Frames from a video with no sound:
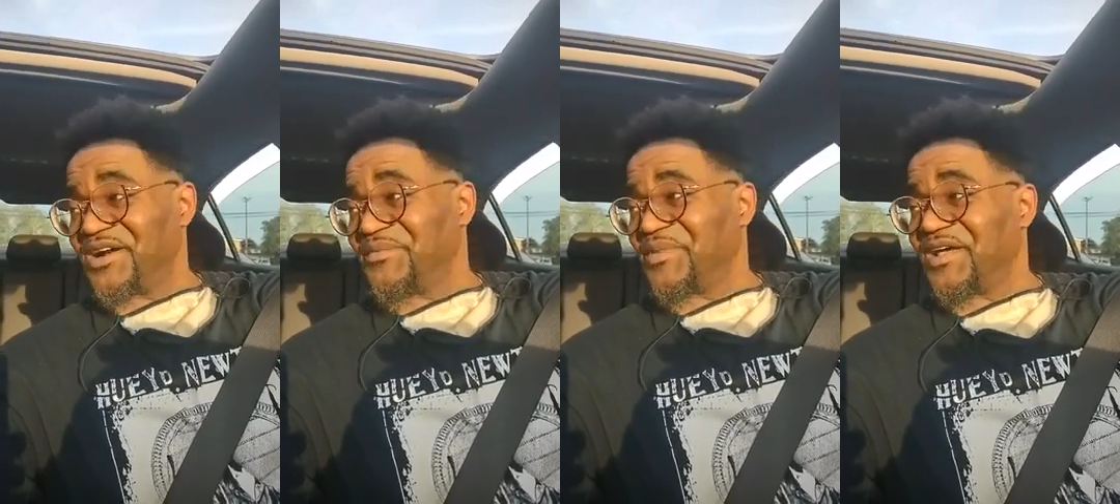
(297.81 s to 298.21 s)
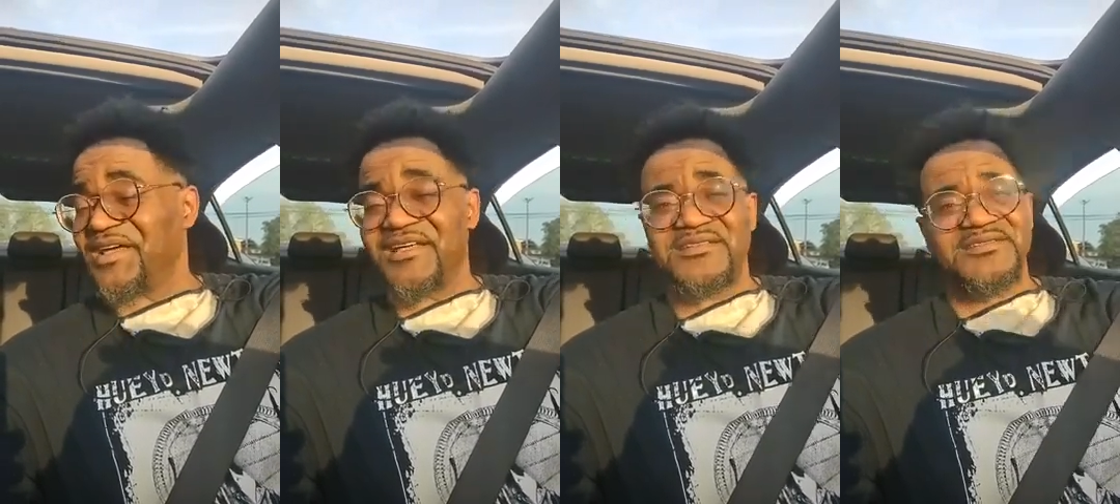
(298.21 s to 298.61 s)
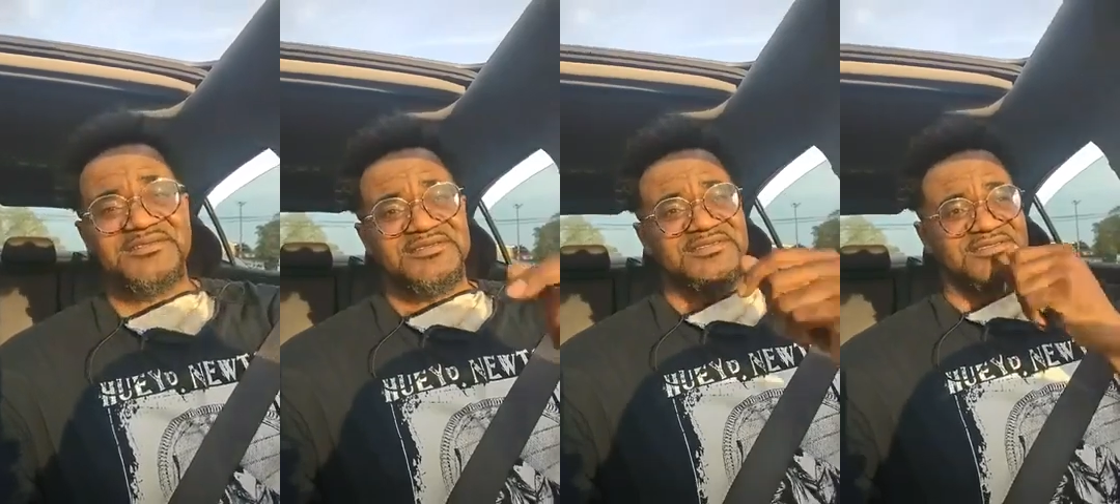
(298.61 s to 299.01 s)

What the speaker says: man,